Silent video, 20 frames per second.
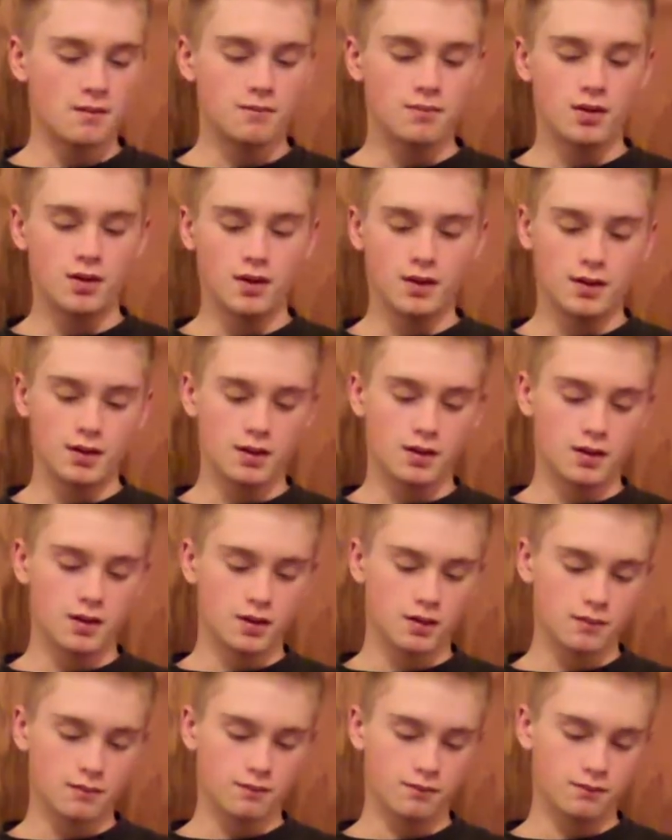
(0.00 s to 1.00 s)
But
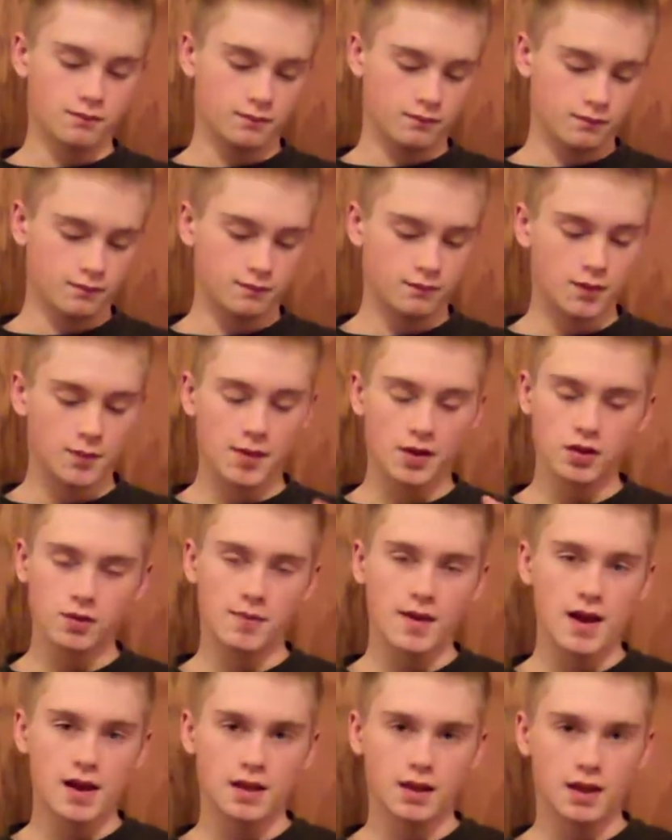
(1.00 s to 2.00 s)
about
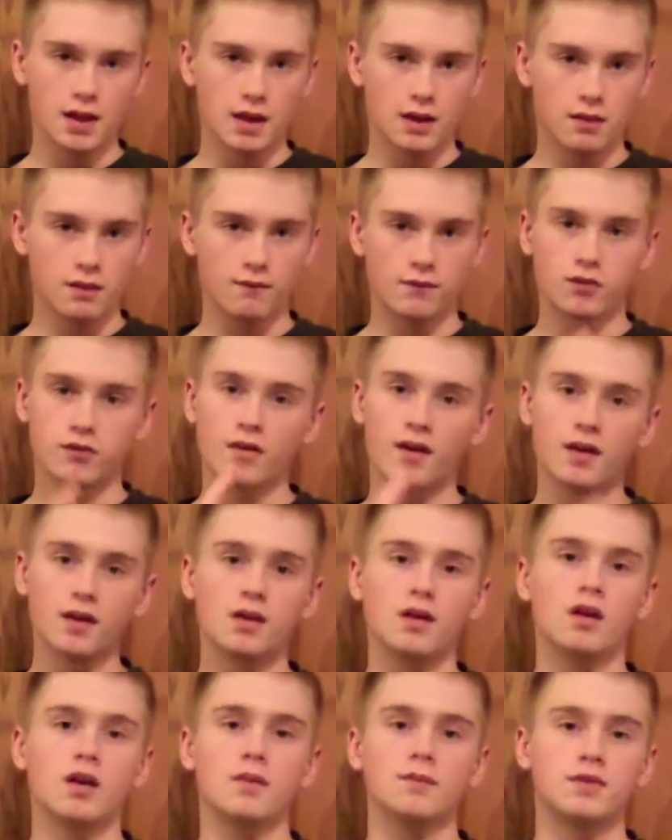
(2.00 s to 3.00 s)
the padding, guys, if you
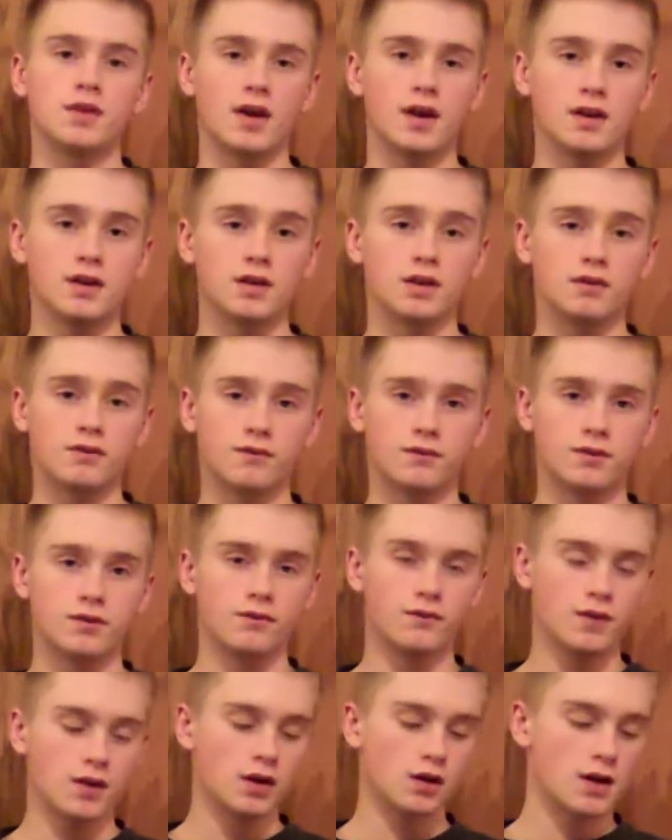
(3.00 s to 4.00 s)
tighten it up tight enough
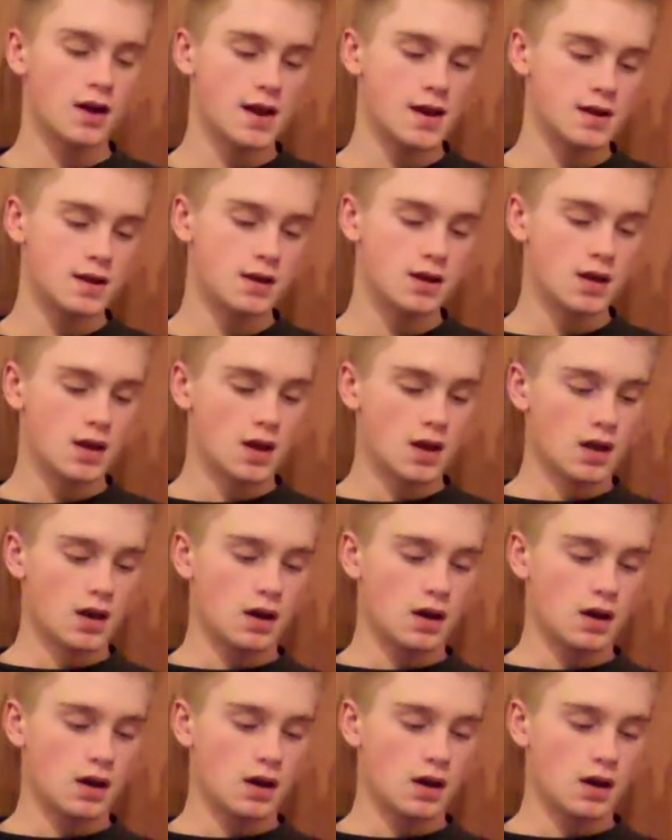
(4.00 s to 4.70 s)
to fit your head,